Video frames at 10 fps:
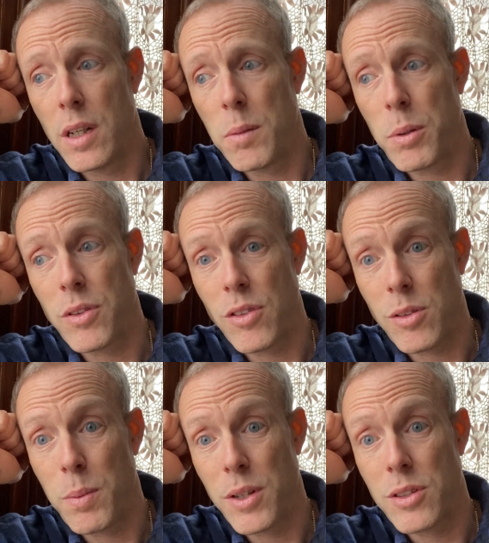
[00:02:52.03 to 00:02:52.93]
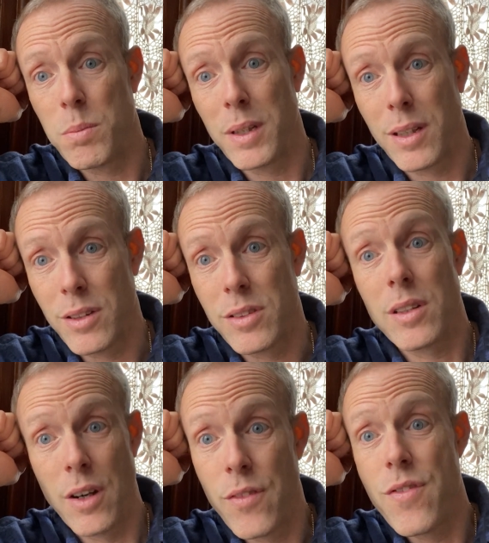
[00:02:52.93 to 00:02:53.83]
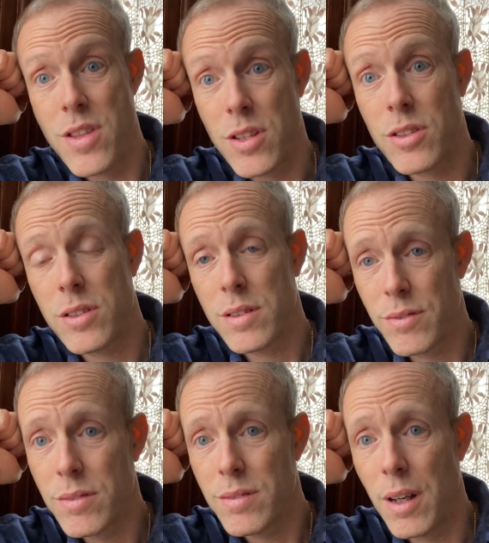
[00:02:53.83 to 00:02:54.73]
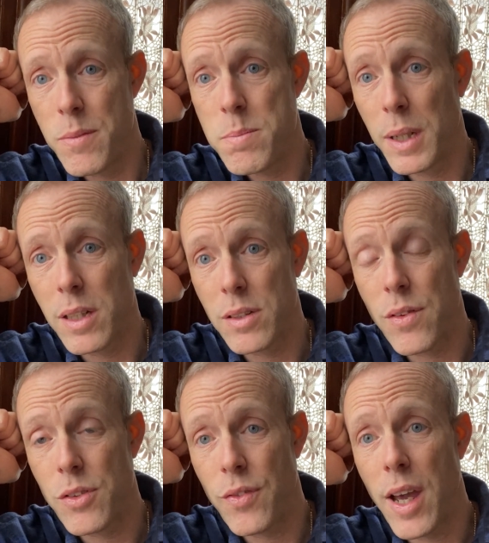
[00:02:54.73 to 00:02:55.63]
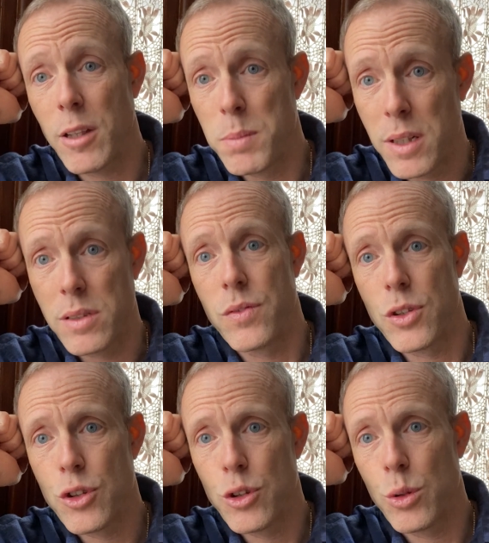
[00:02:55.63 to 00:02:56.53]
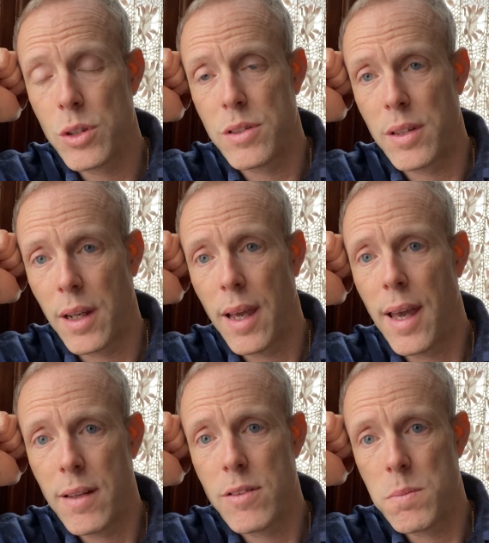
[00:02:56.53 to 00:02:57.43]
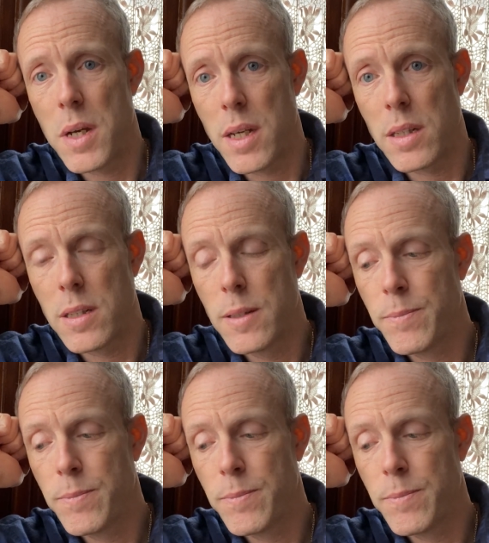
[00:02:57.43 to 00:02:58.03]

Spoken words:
participation, because of this fact, because of this choice that I had to make.